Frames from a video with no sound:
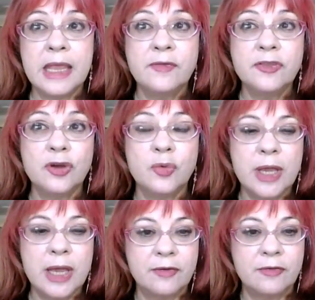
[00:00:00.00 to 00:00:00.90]
even though
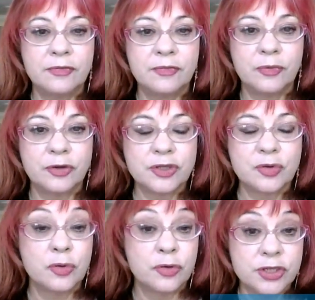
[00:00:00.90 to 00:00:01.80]
we have what's
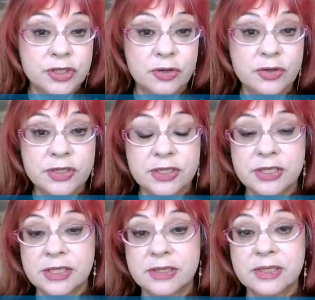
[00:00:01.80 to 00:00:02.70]
called the
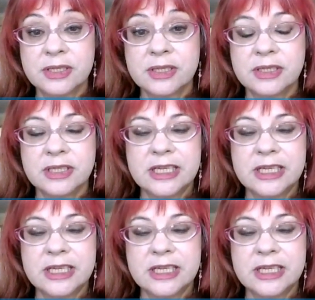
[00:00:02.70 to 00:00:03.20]
solstices,